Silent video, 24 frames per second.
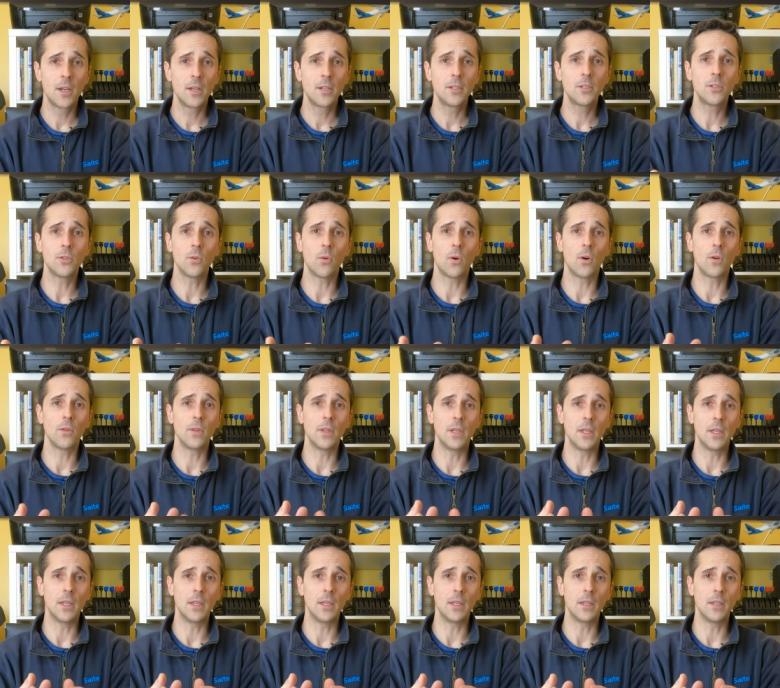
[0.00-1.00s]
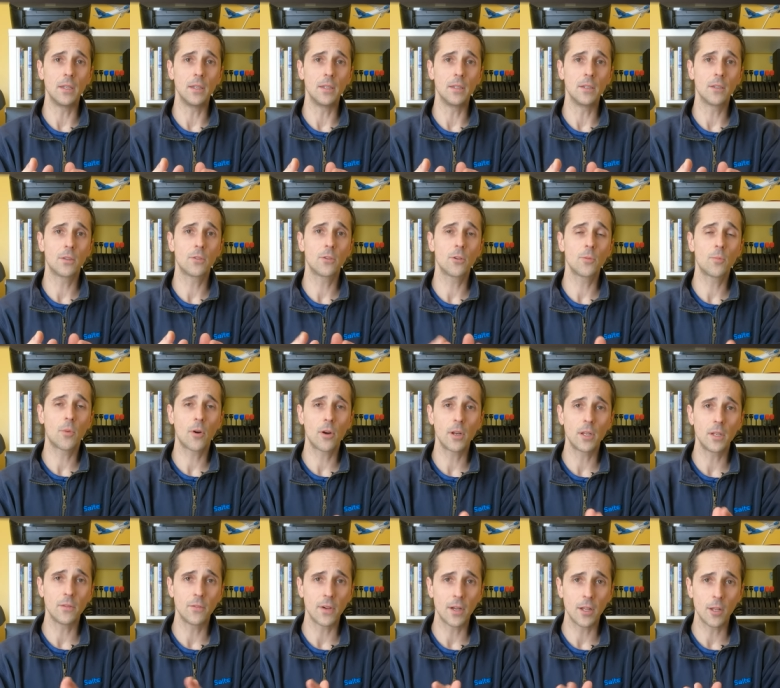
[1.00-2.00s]
to all the third party
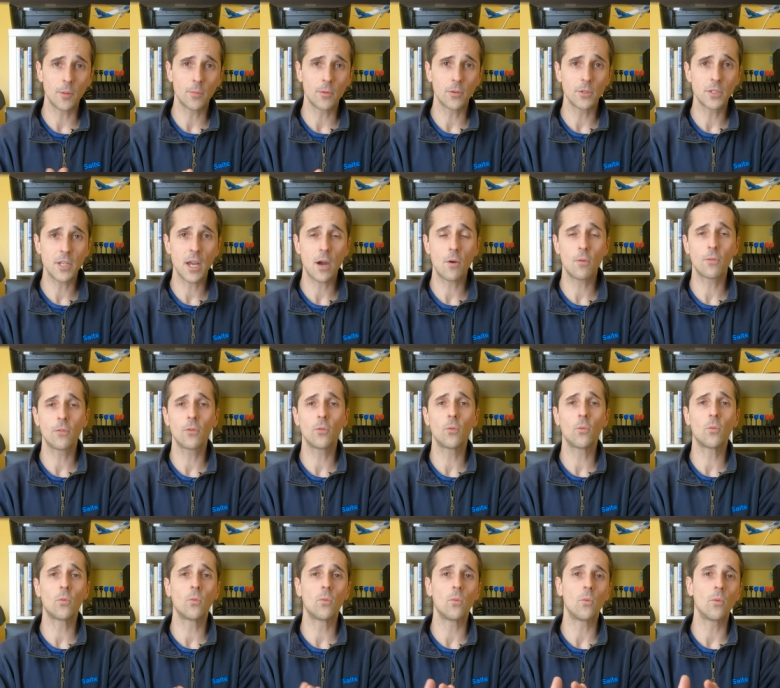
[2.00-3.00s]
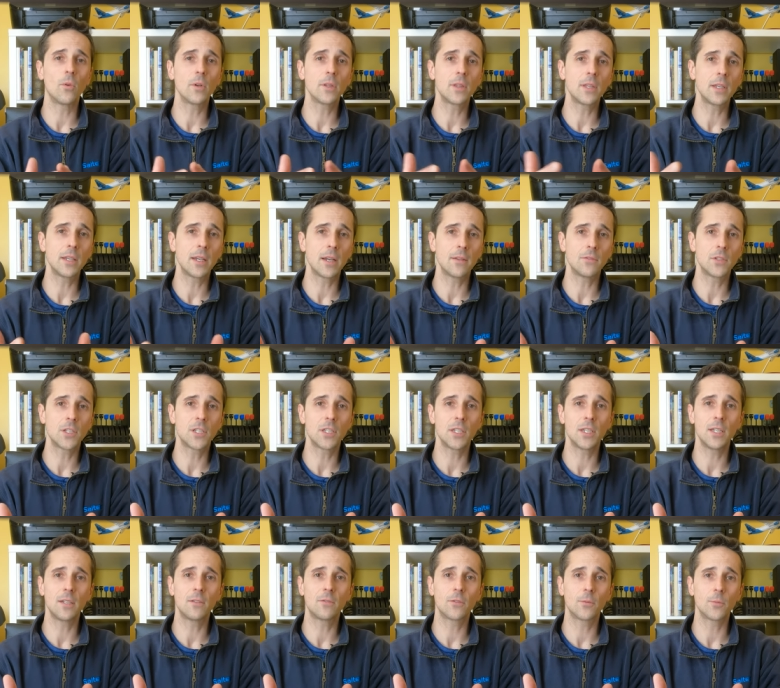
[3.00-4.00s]
developers. However, one thing I've
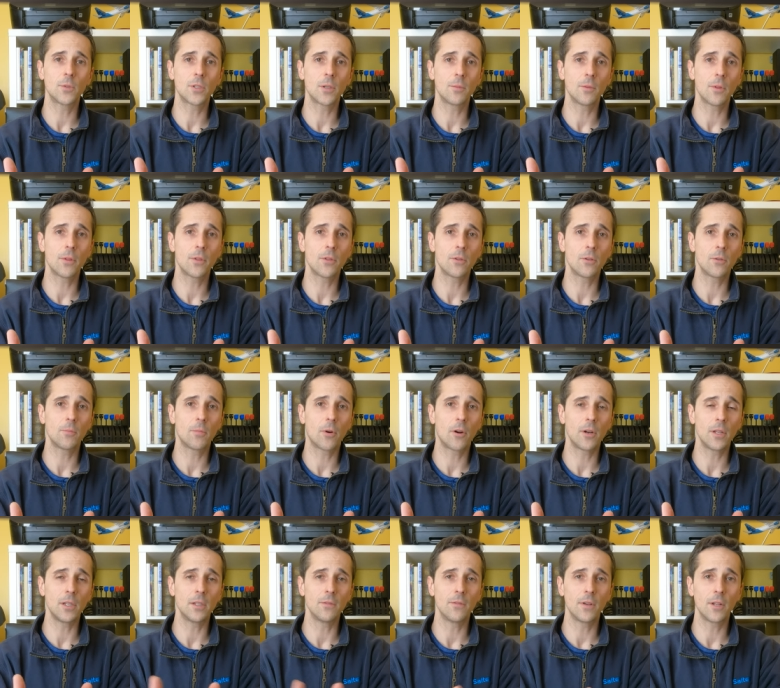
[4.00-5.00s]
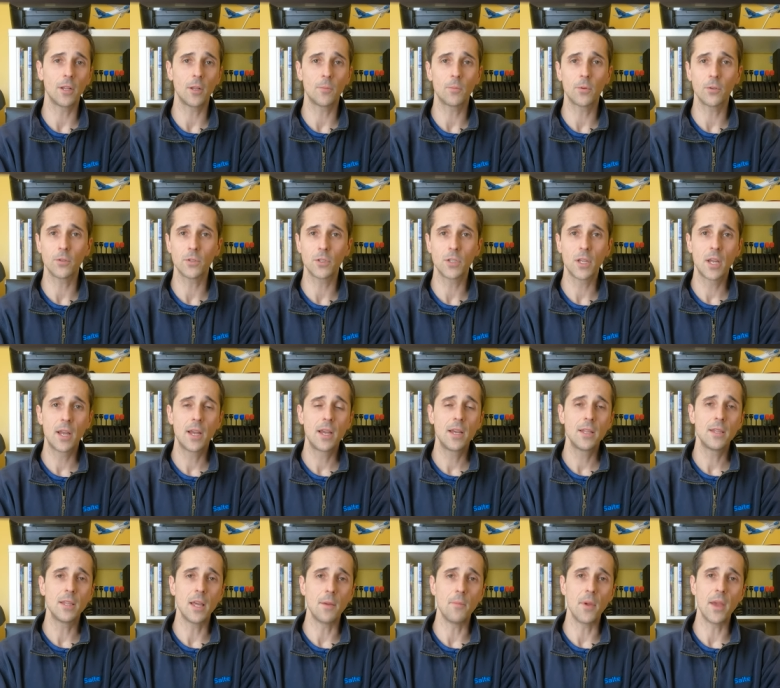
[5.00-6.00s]
seen from some of the third party developers,
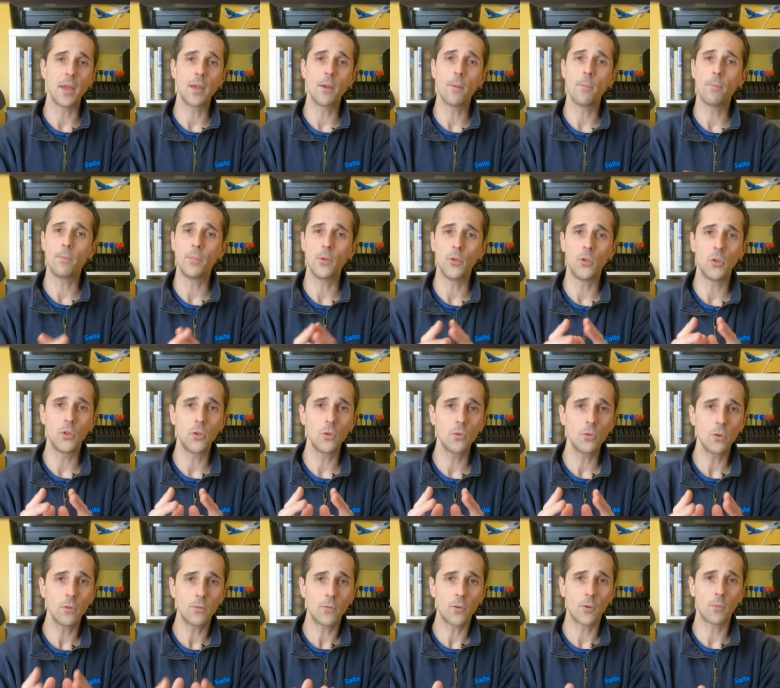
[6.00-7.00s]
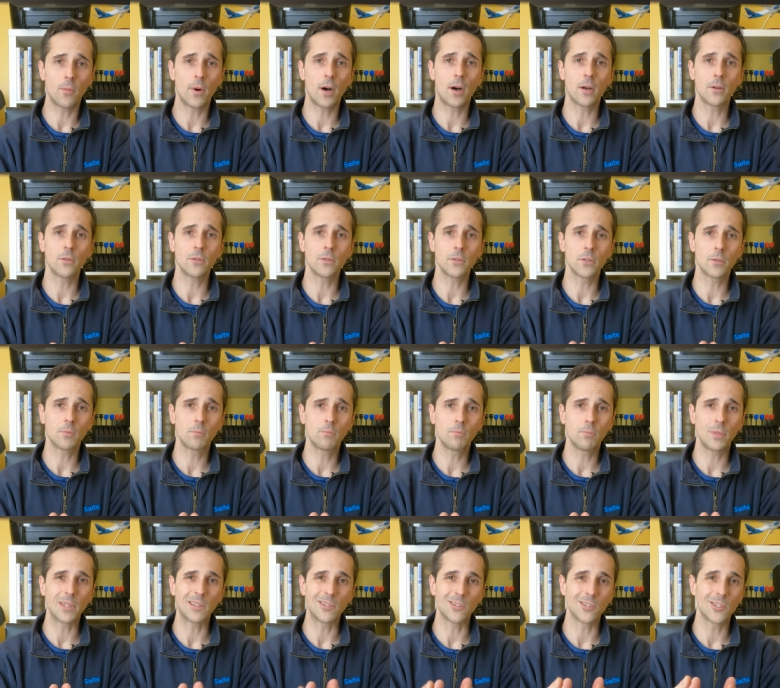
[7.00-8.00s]
they make beautiful models,
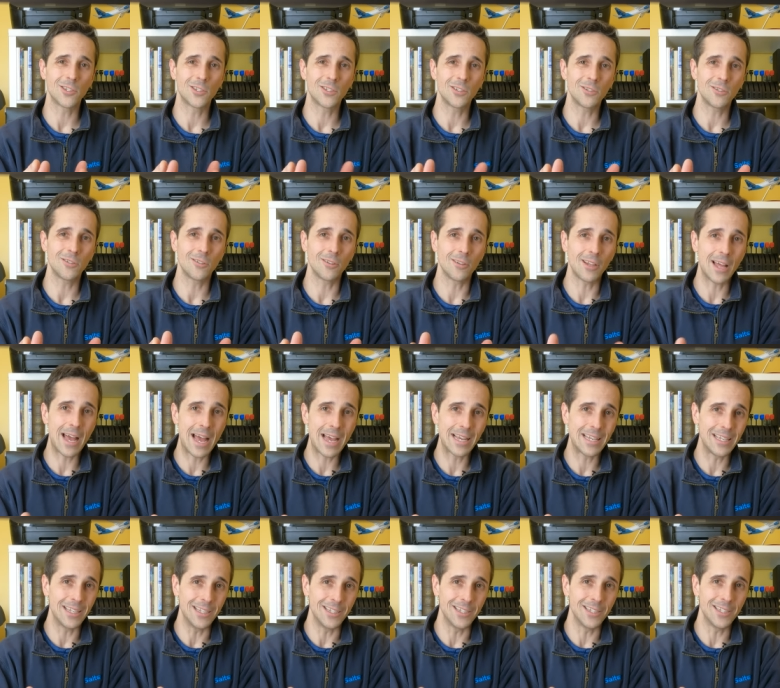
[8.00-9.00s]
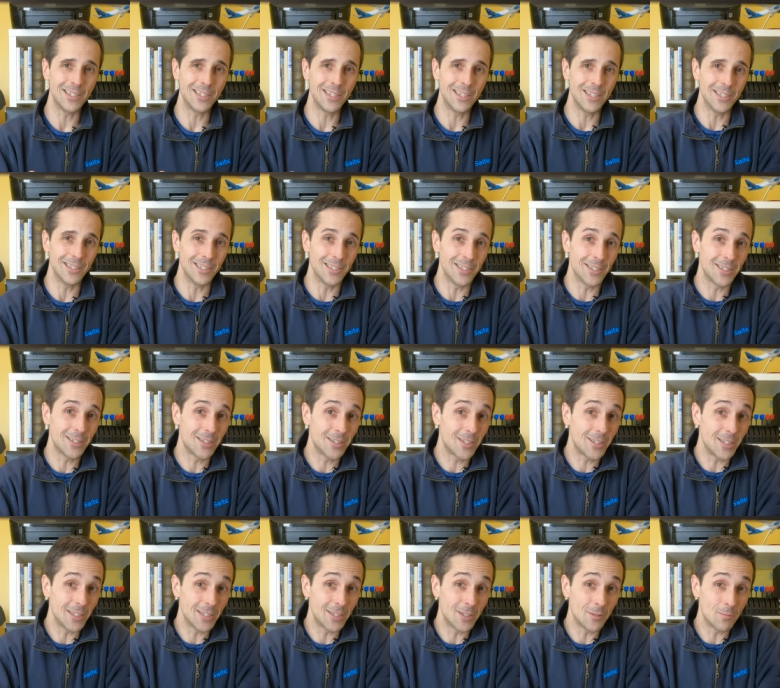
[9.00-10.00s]
but they're still lacking in
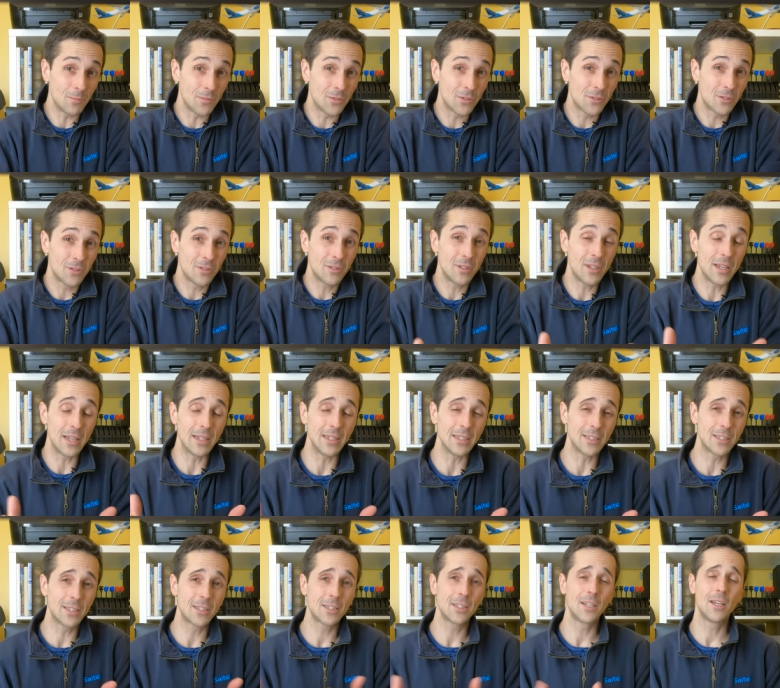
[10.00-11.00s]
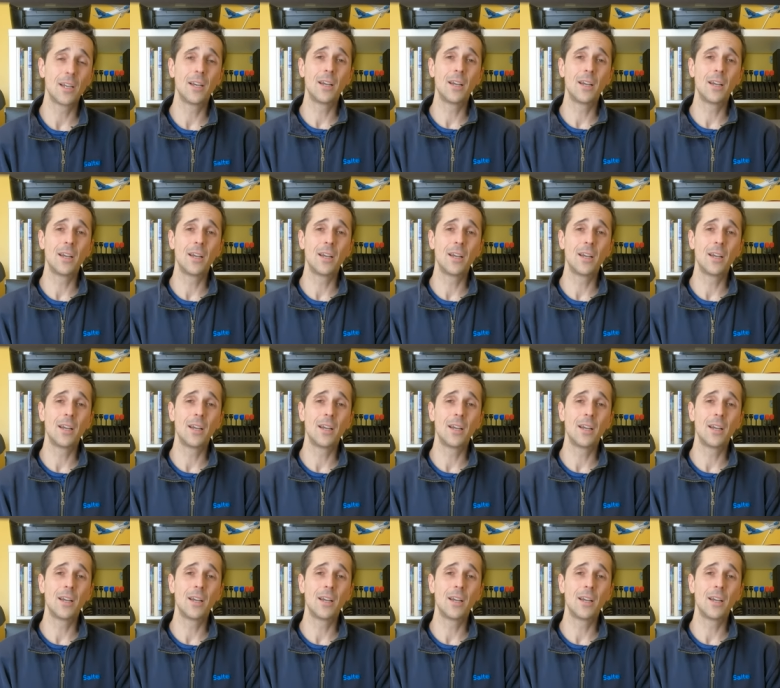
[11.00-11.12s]
systems. And it's